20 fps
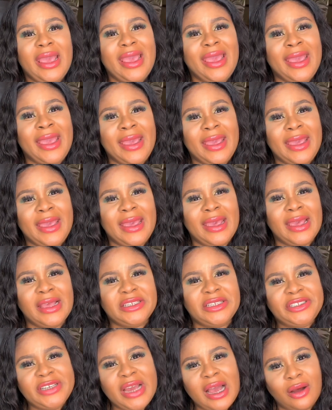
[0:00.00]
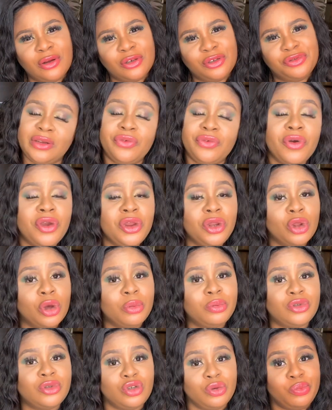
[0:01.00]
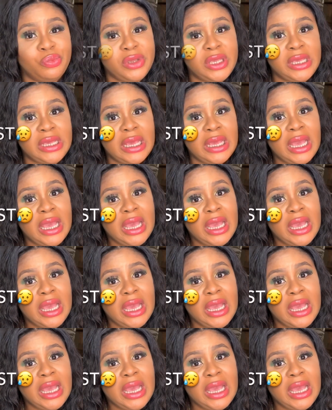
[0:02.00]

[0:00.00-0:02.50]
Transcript: a child growing up to be